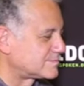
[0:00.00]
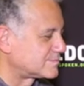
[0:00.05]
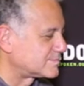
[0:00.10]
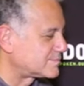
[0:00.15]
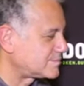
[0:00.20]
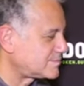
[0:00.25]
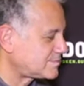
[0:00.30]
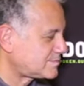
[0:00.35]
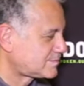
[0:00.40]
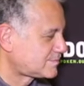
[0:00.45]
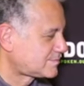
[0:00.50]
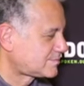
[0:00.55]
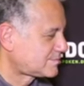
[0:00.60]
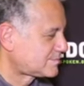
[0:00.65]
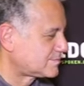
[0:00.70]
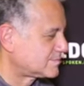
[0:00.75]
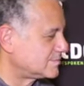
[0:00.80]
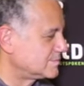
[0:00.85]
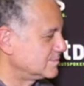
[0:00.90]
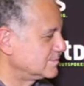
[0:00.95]

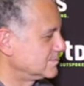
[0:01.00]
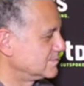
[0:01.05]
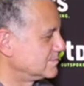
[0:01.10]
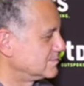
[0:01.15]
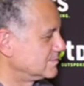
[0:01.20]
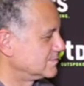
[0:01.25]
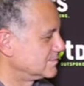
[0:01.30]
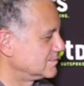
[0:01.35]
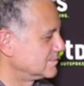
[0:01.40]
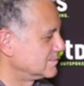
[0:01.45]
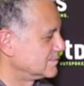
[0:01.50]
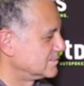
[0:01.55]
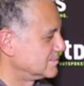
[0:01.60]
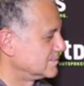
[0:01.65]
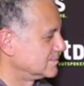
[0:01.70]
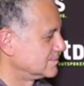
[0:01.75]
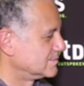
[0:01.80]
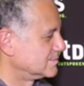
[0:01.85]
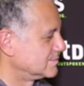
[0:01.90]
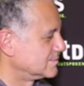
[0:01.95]

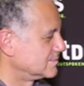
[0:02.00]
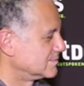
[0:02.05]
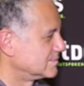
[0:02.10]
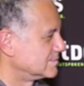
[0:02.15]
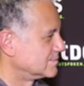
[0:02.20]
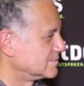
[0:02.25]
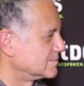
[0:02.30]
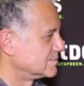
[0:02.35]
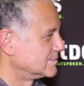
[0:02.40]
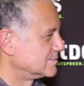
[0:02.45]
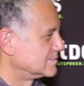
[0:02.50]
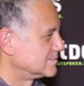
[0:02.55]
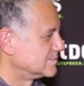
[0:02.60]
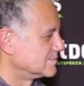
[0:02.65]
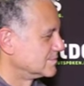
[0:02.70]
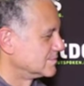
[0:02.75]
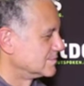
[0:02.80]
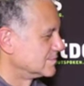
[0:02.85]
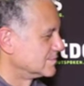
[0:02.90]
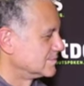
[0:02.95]

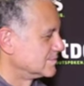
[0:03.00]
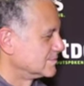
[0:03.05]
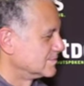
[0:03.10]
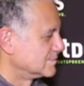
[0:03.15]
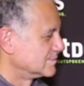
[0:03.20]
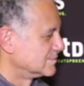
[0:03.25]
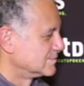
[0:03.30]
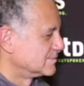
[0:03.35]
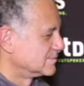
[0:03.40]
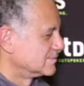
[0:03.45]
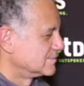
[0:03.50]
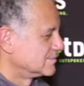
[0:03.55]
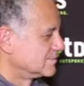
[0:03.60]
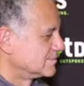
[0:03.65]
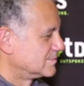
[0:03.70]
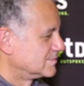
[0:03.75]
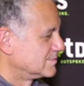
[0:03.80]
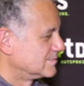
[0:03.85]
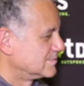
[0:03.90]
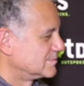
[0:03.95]

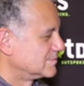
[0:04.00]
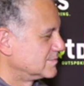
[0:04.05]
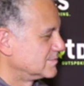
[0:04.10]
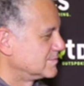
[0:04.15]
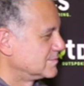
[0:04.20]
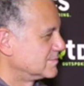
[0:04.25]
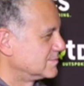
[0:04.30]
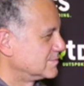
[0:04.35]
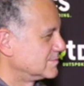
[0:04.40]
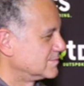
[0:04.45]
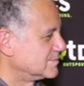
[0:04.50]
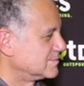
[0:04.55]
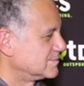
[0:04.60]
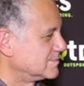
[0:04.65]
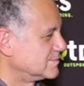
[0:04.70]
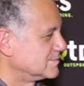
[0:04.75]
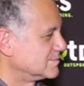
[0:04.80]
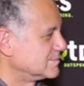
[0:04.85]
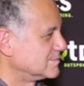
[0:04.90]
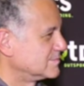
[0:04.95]

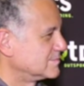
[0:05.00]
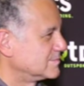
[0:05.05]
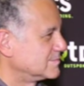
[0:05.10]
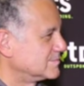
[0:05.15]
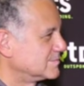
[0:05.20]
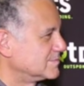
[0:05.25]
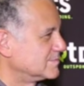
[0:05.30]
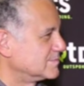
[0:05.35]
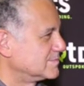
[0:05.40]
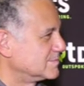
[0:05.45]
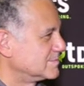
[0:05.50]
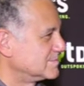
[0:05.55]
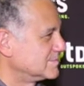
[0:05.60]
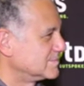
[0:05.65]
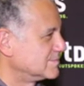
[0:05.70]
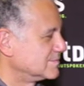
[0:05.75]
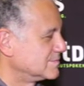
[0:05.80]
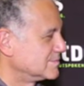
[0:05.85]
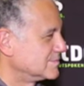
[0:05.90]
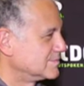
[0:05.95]

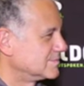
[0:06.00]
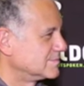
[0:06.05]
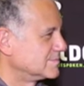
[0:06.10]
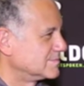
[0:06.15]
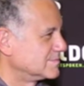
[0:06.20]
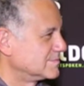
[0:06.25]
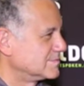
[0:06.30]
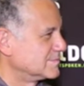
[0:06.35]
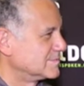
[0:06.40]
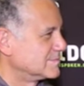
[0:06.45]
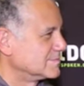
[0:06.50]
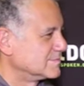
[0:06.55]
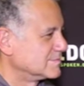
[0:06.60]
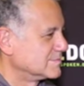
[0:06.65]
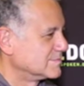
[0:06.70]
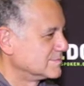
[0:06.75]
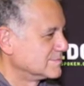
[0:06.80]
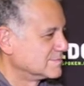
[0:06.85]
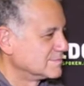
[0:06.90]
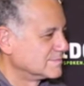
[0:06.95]

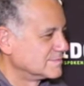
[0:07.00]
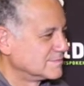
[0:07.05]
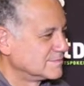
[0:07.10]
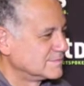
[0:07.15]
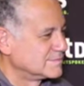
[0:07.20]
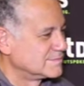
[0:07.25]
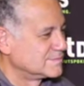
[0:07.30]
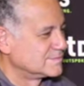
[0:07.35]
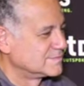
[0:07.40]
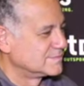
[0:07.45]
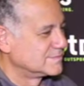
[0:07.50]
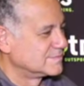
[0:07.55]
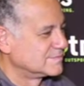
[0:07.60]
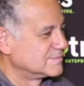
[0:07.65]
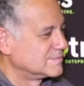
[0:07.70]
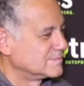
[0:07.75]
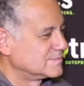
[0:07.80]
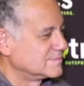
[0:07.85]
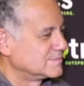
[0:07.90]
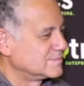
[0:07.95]
(not speaking)